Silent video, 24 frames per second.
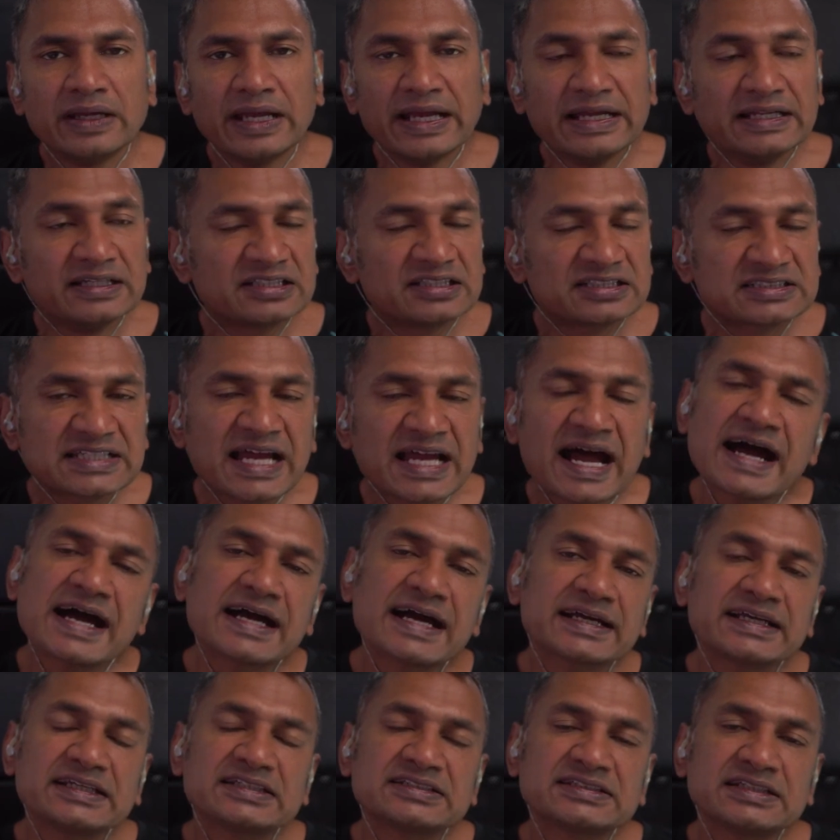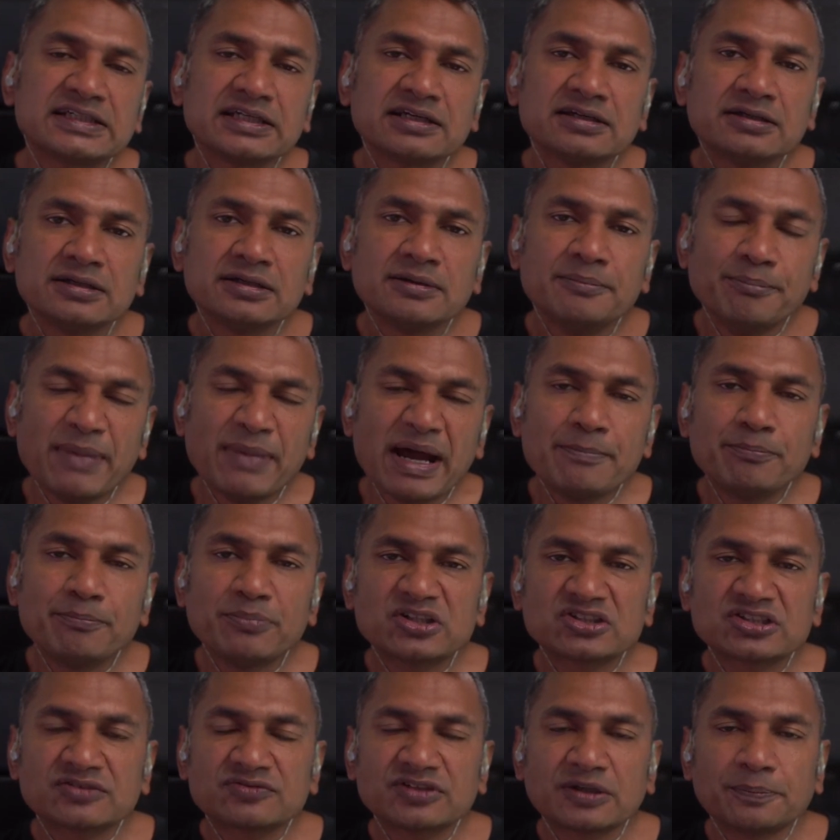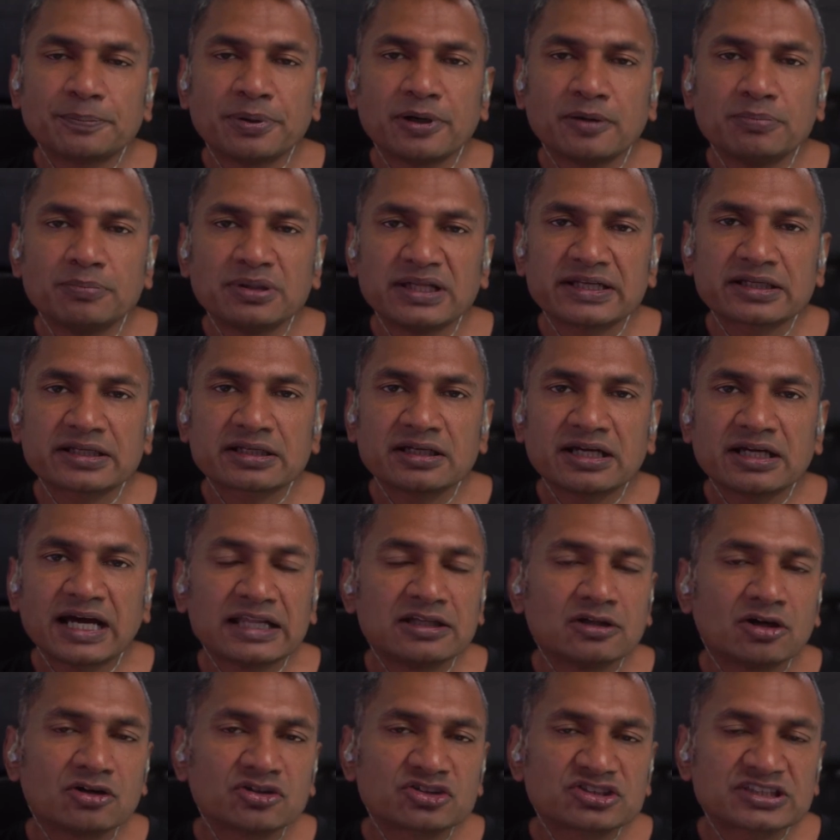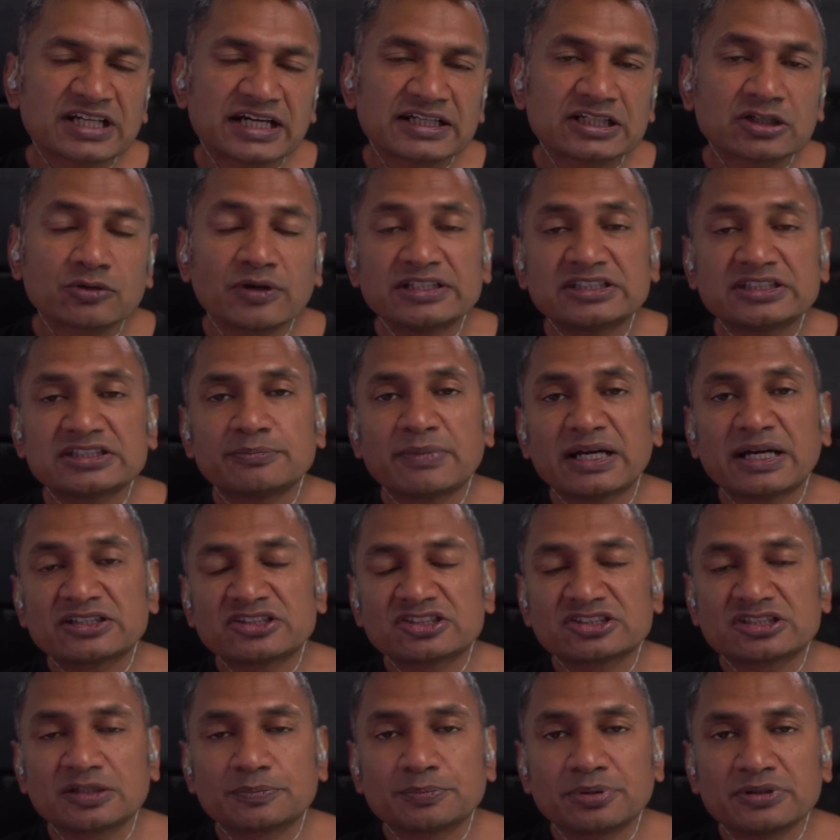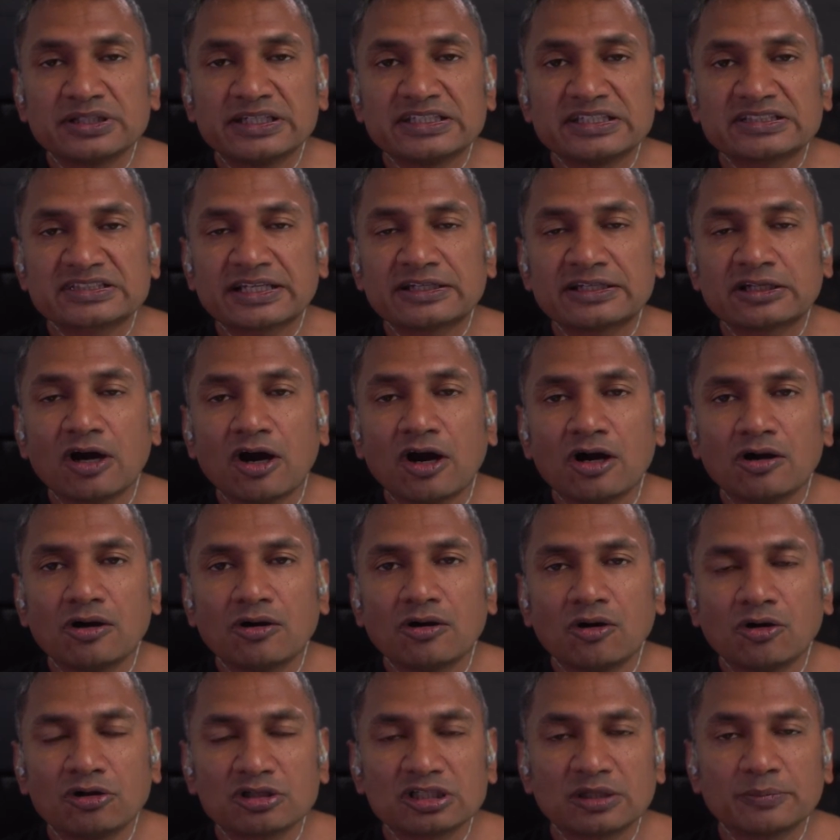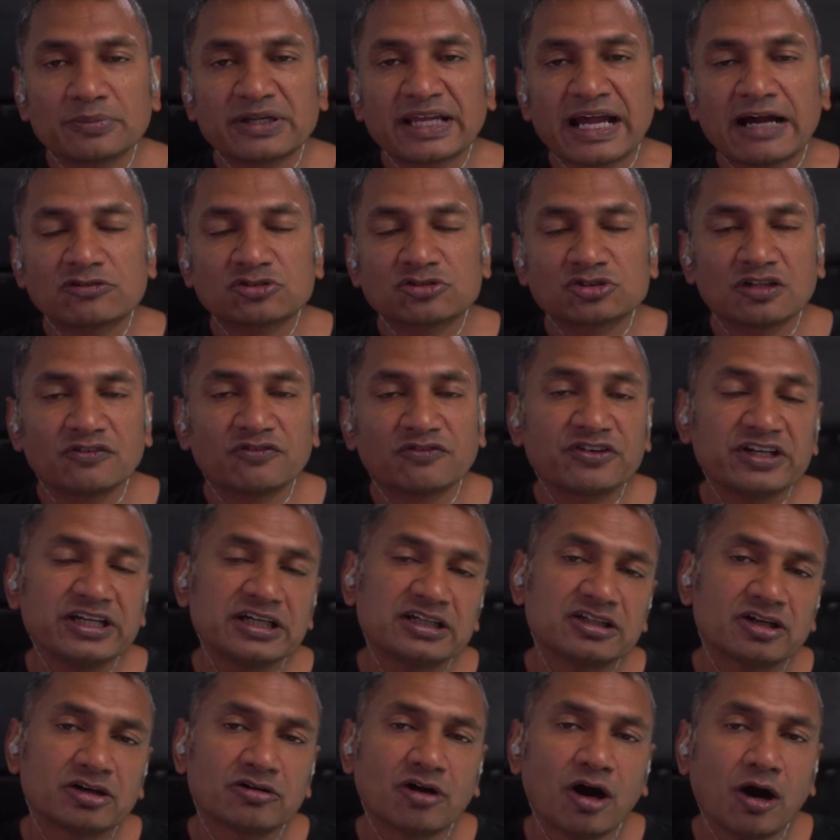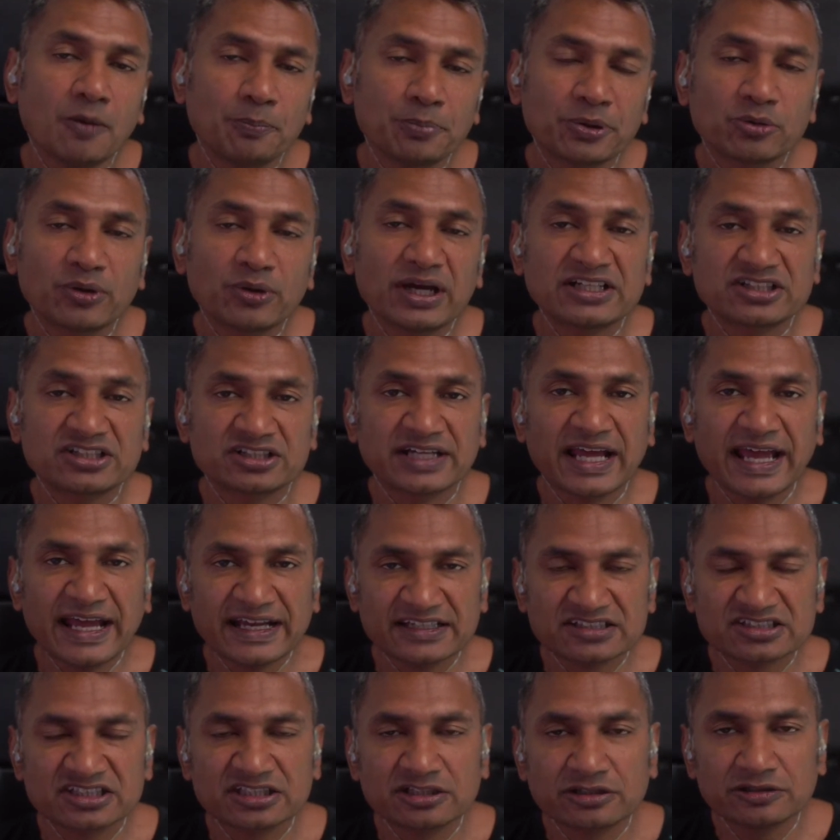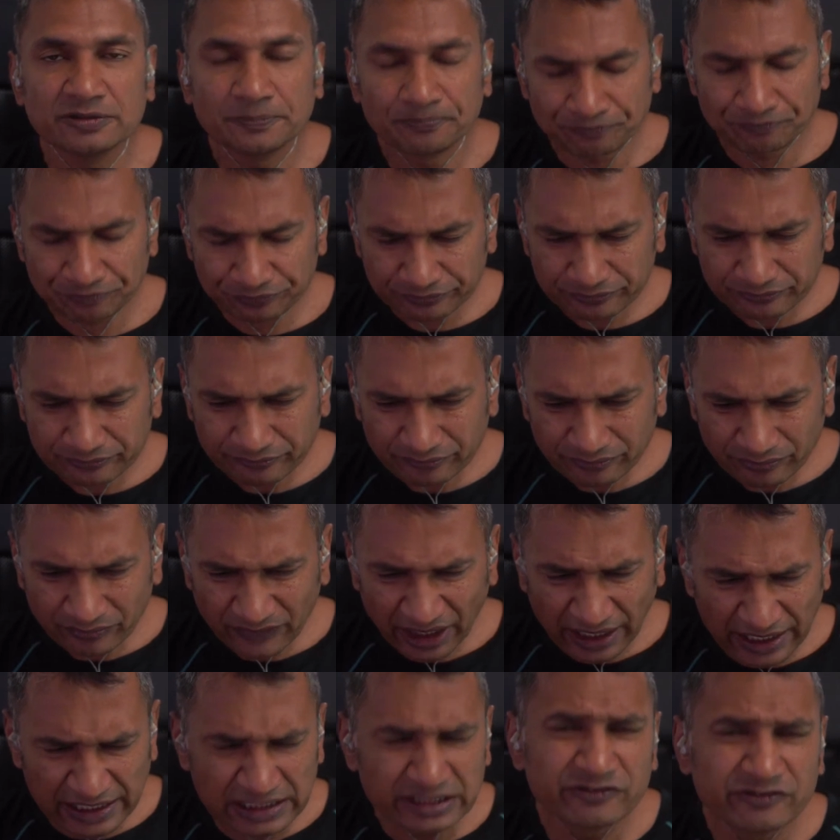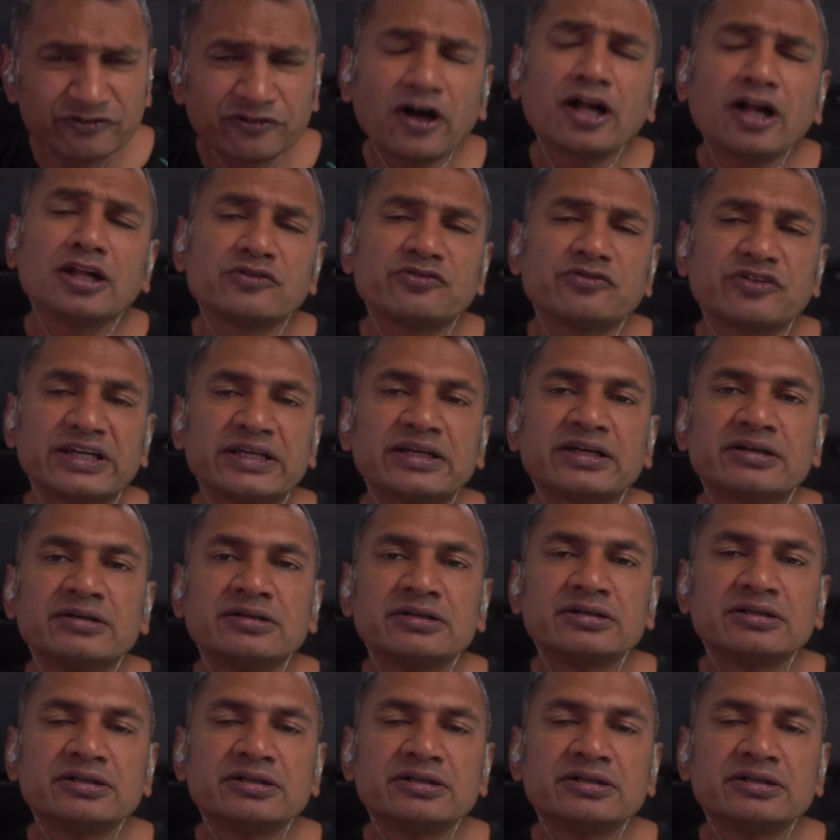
in targeting members of the public alongside Greater Manchester Police and Oldham Council via their Operation Hexagon, involving